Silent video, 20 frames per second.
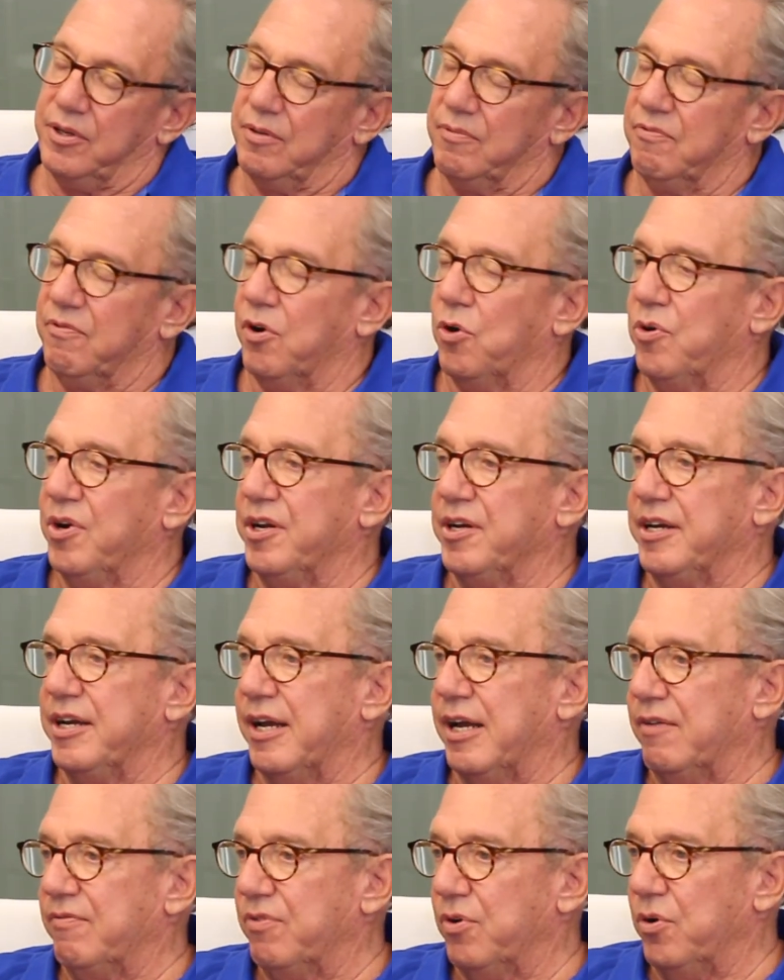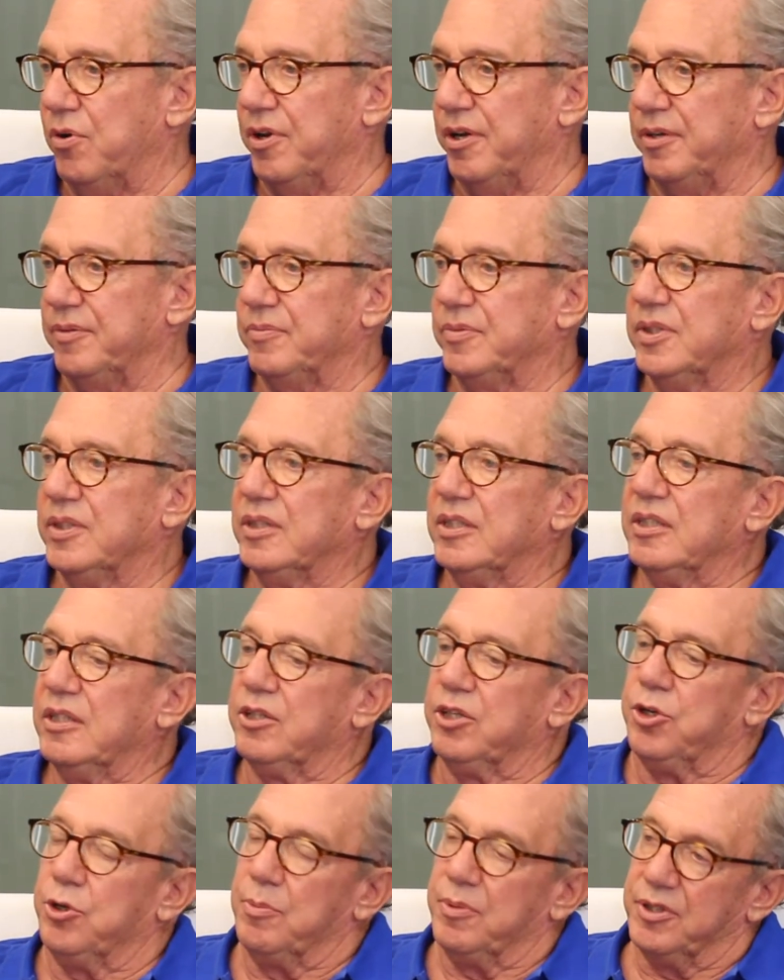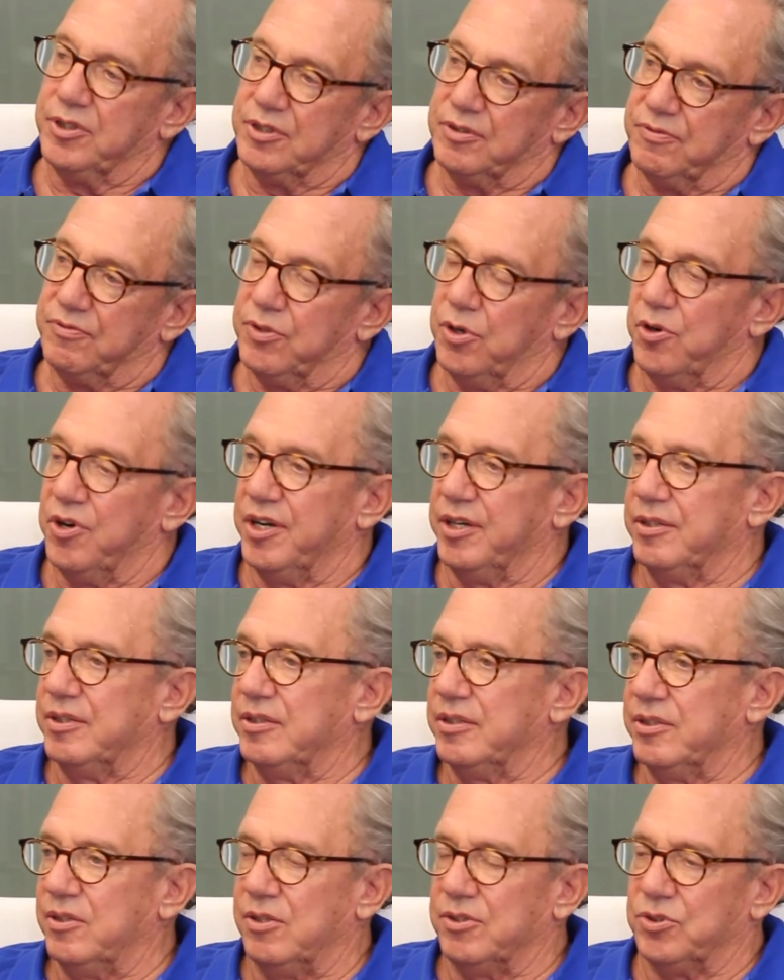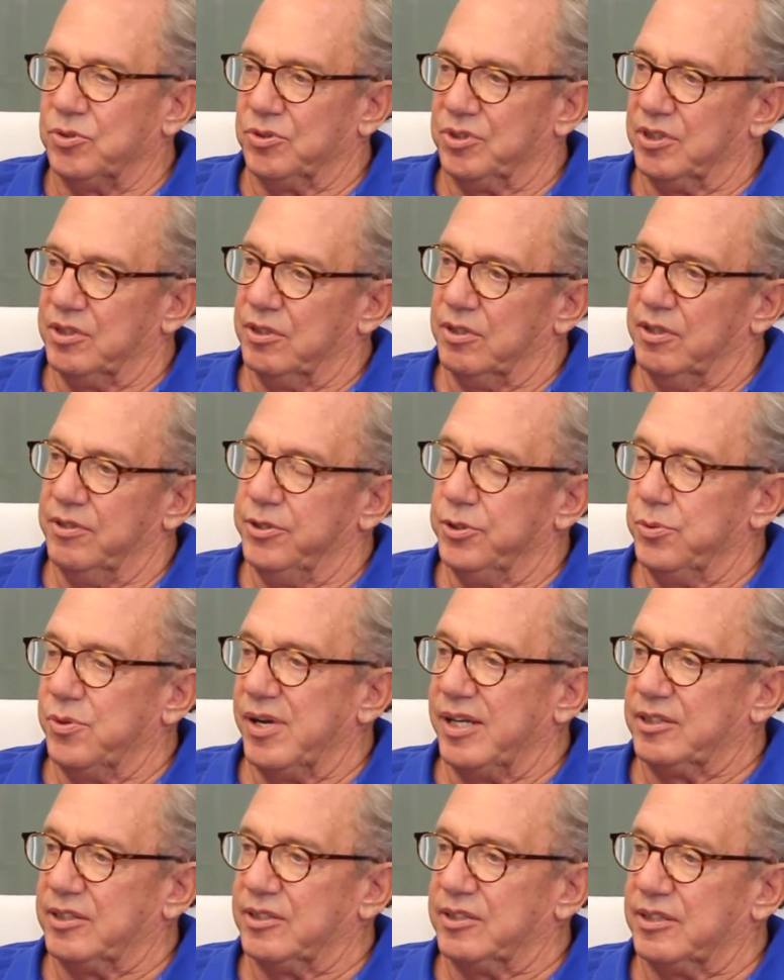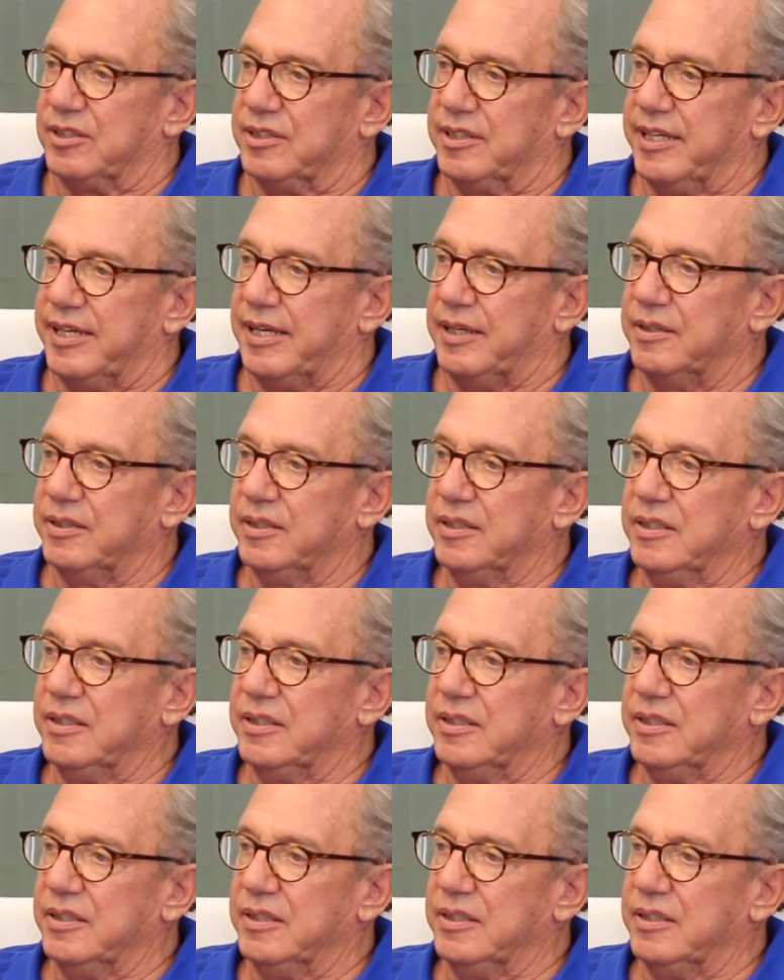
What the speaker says: voting, non-voting, cumulative voting, all sorts of little nuances in that.